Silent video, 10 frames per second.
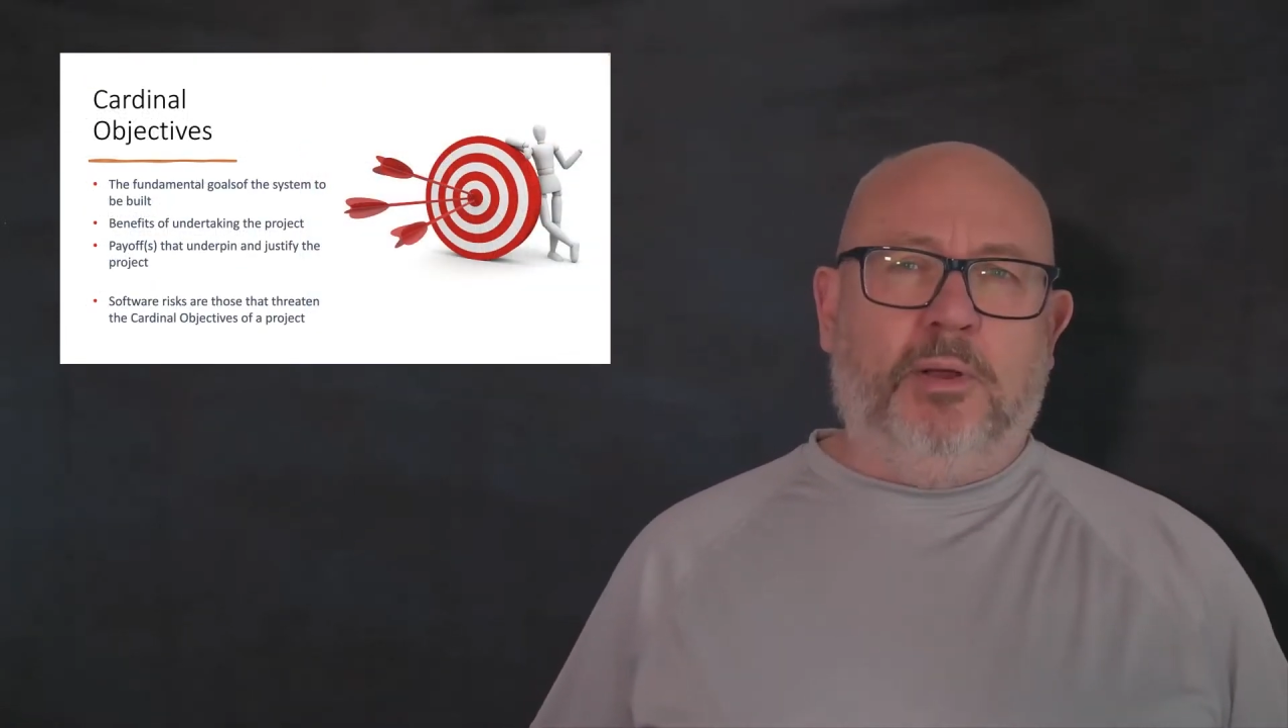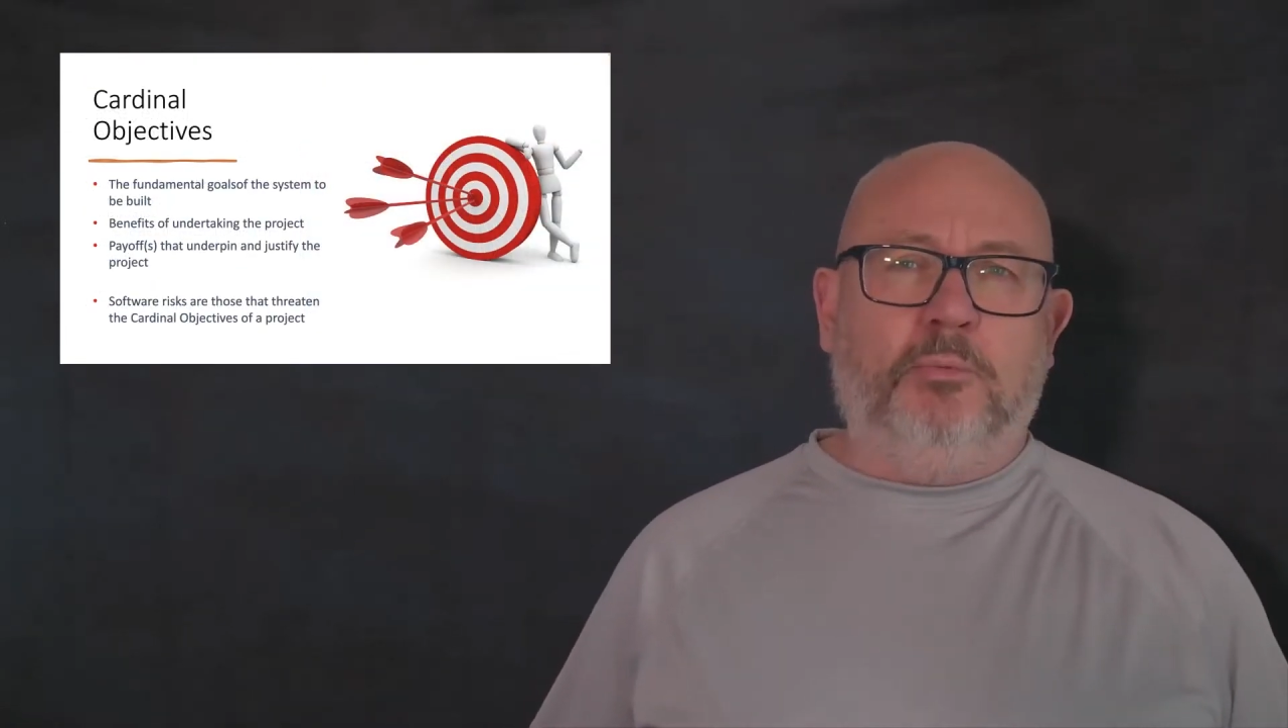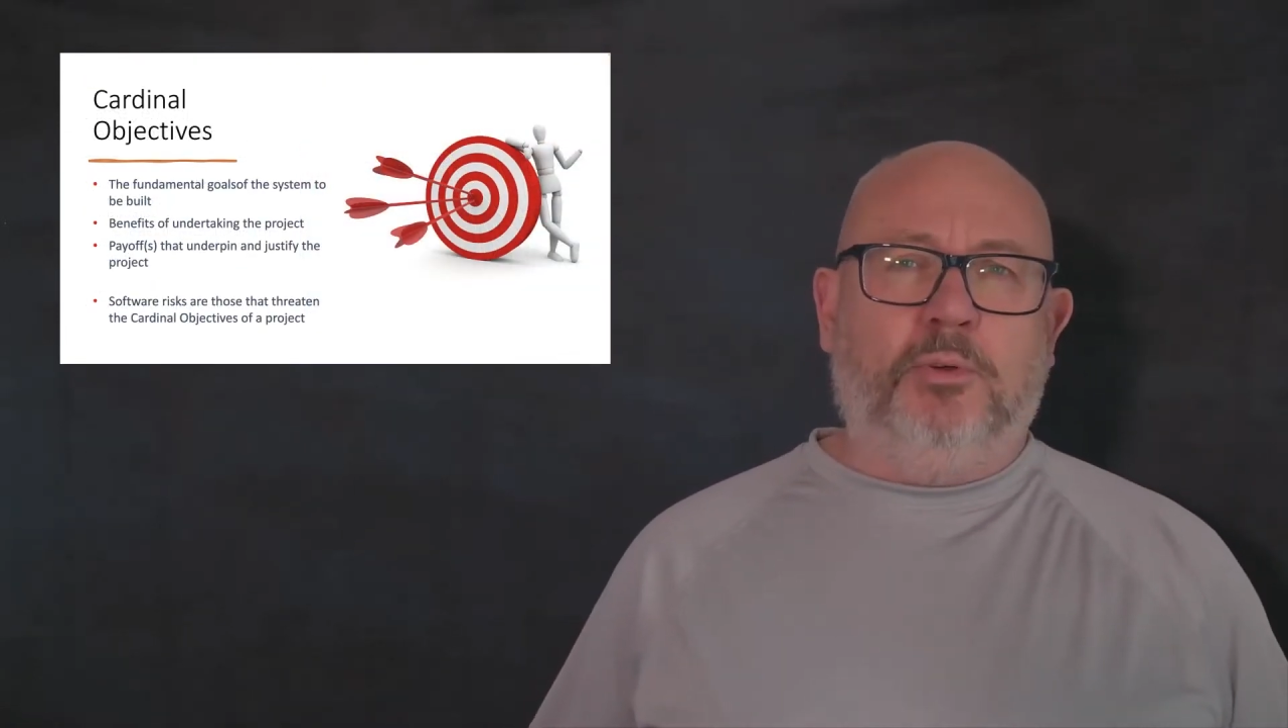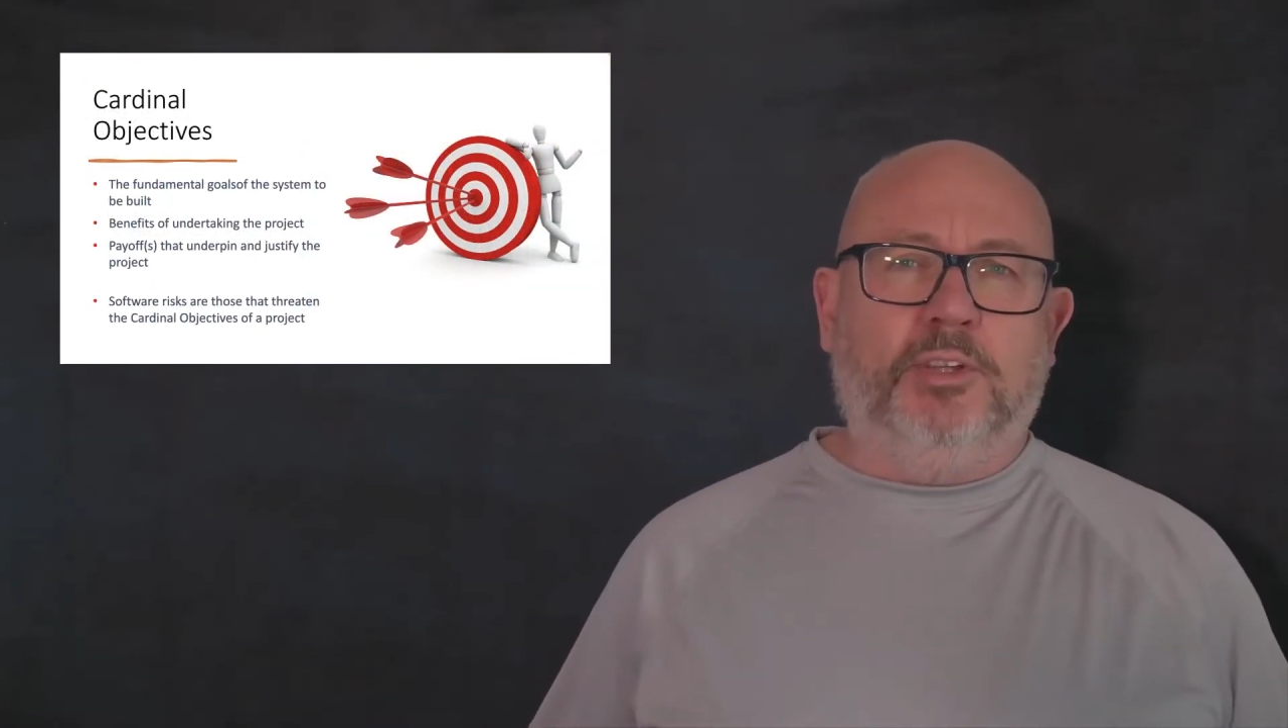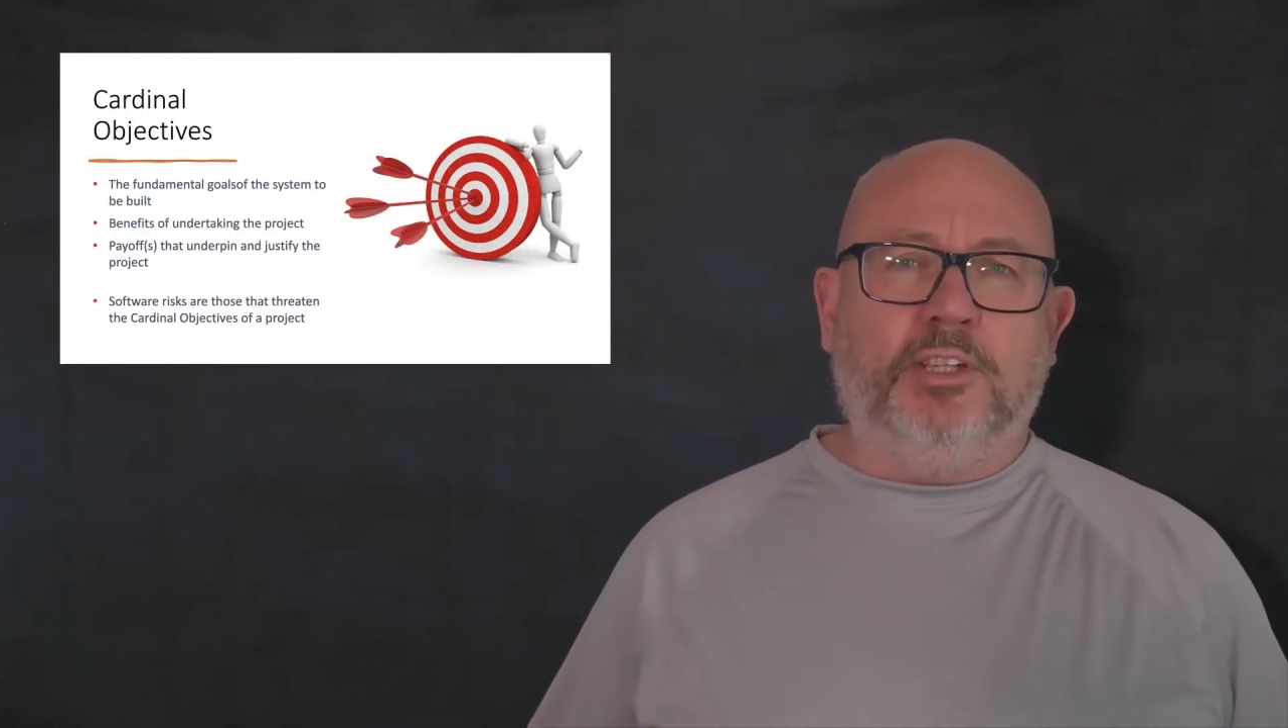
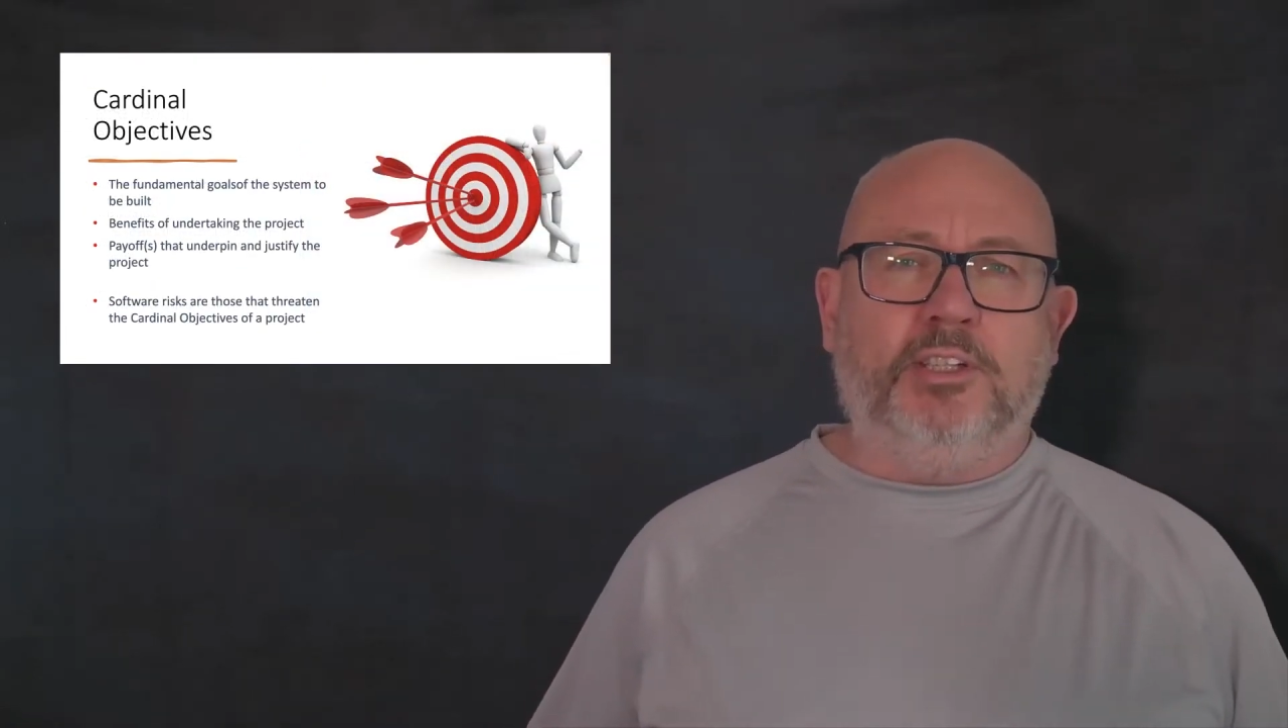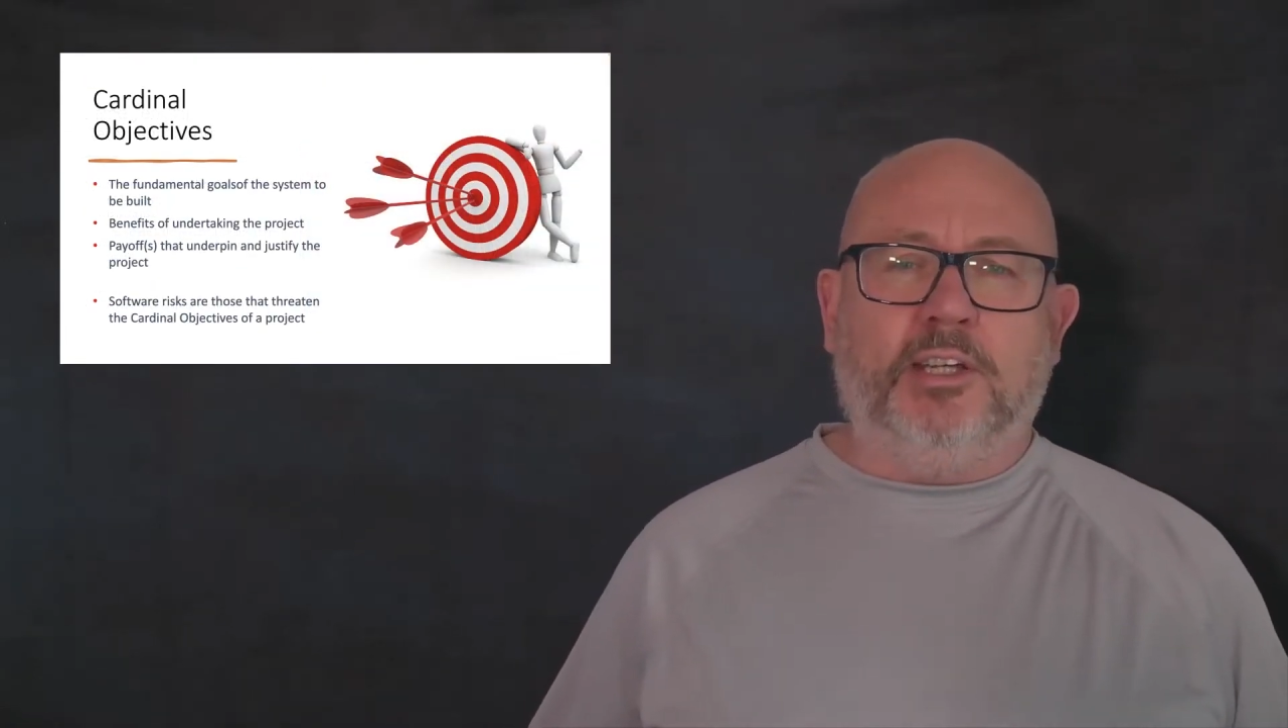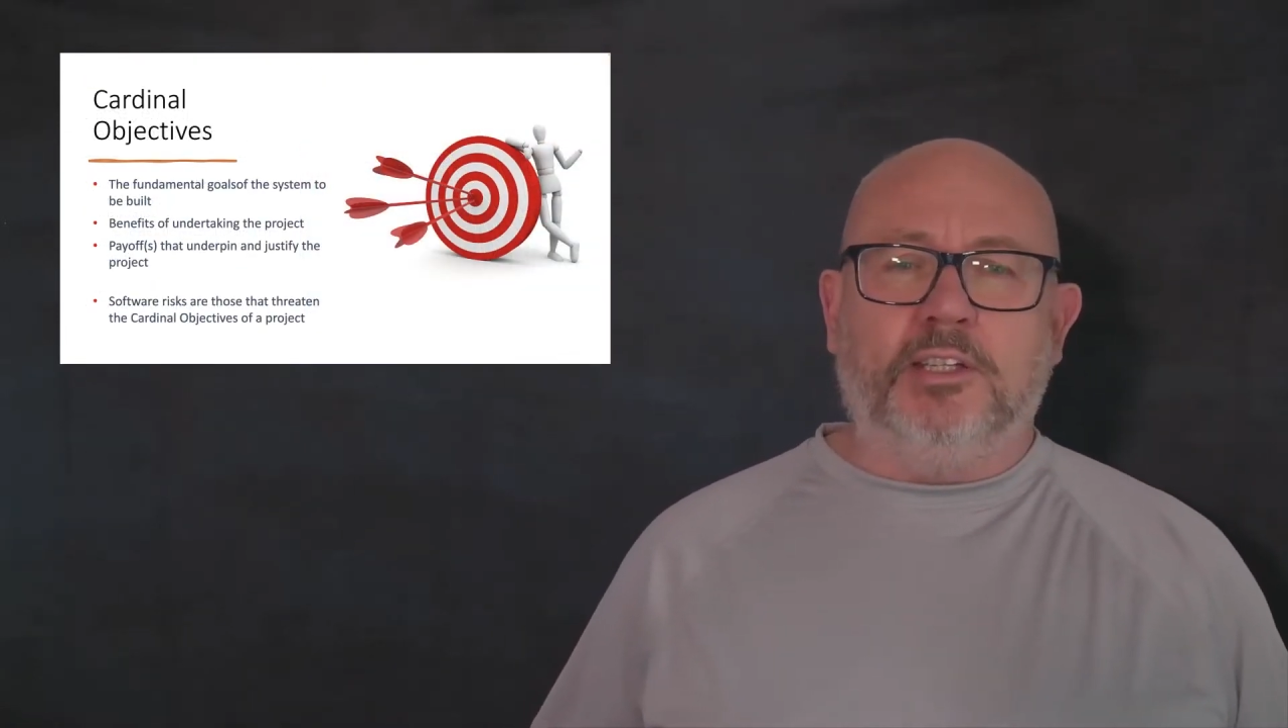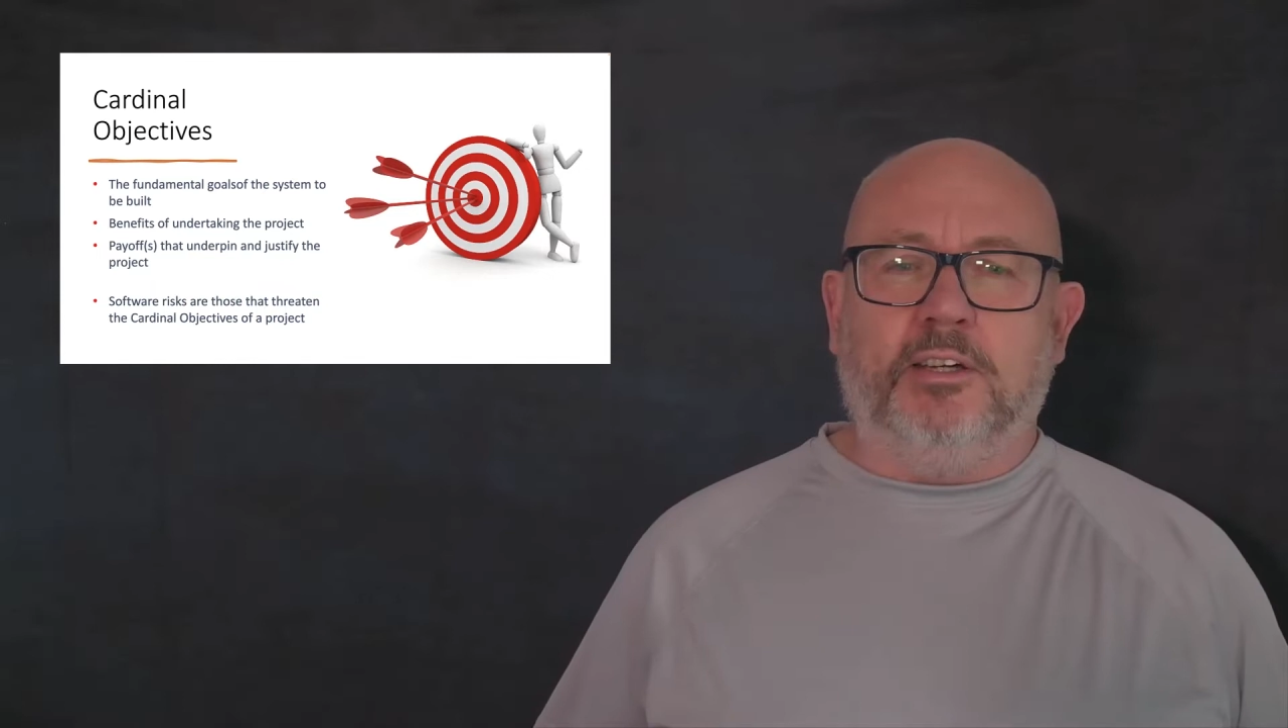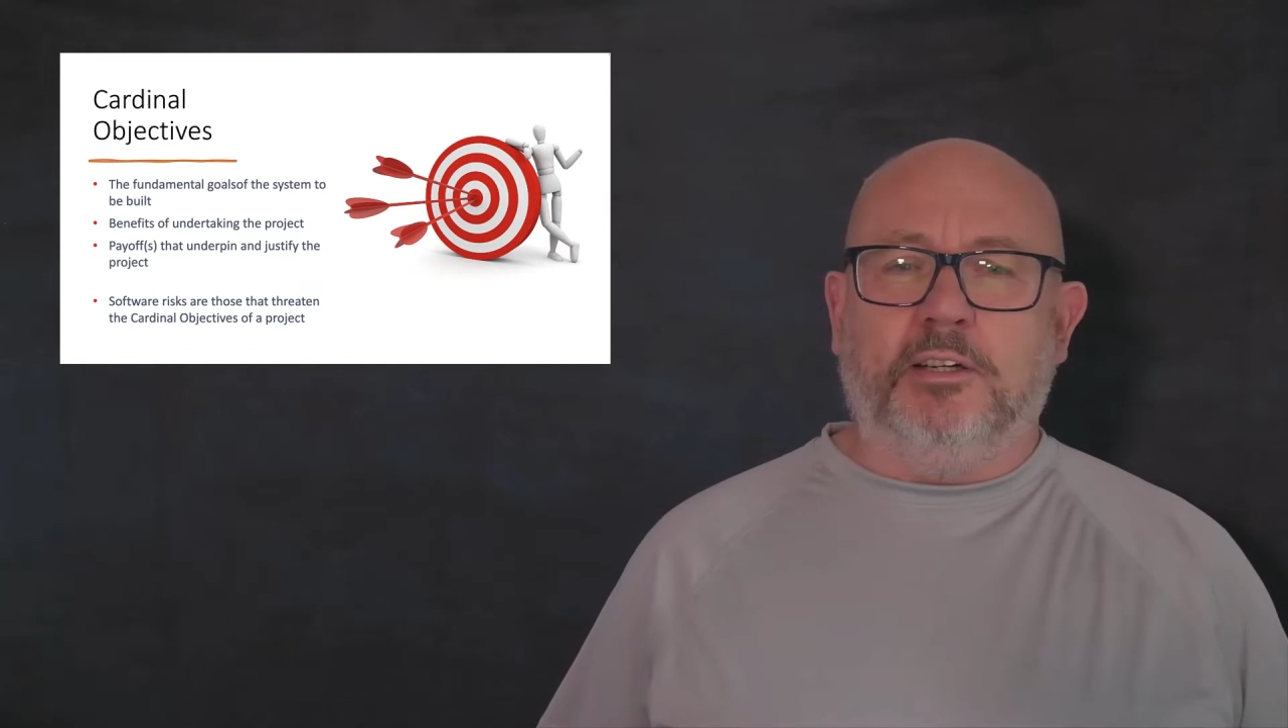what these things
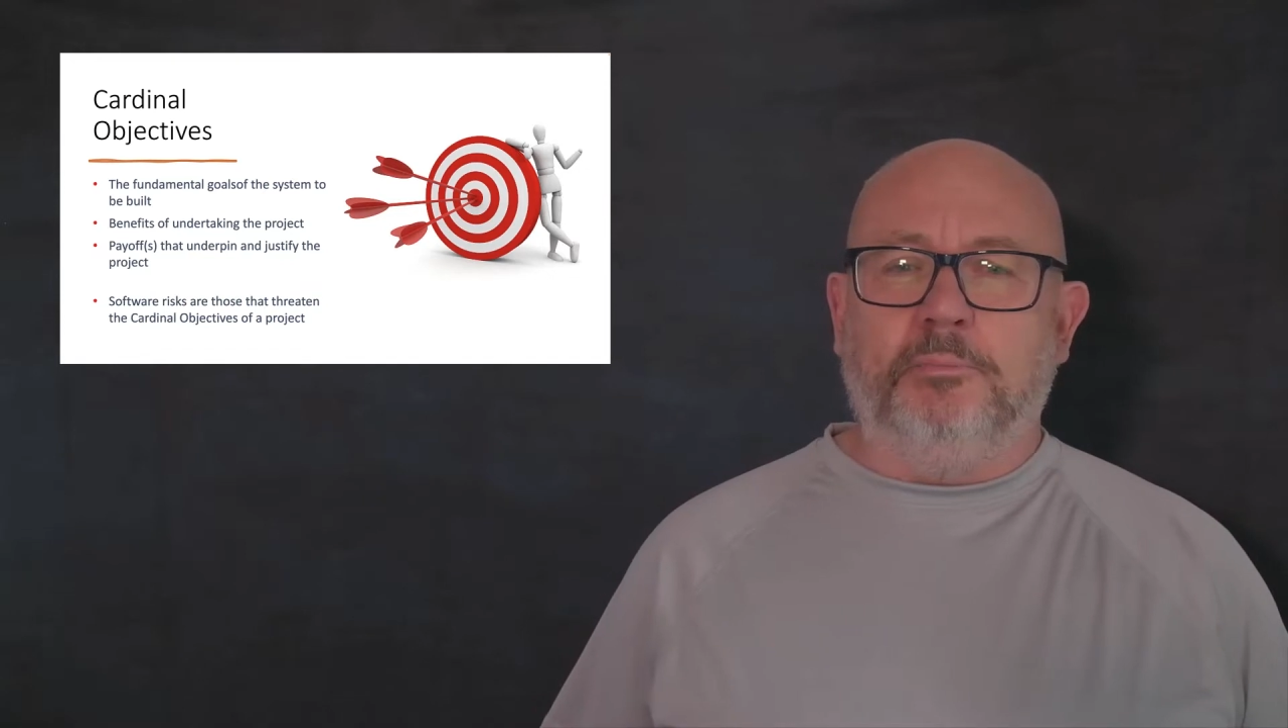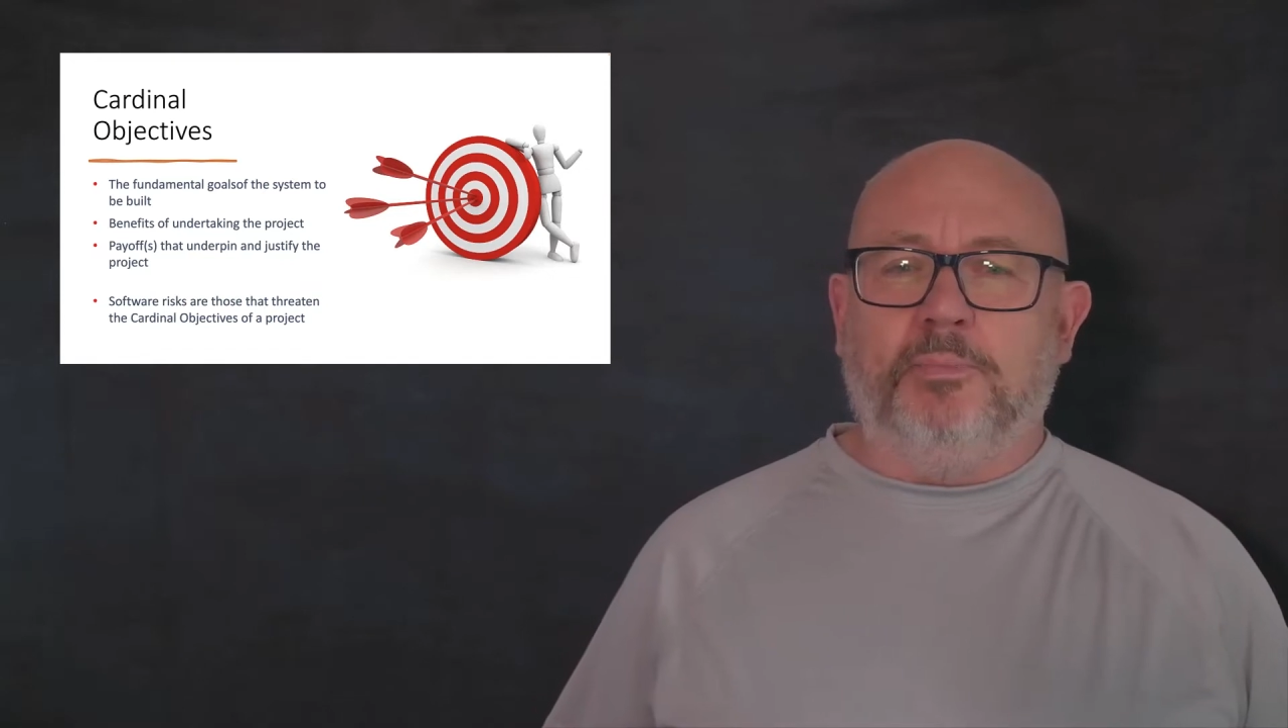are.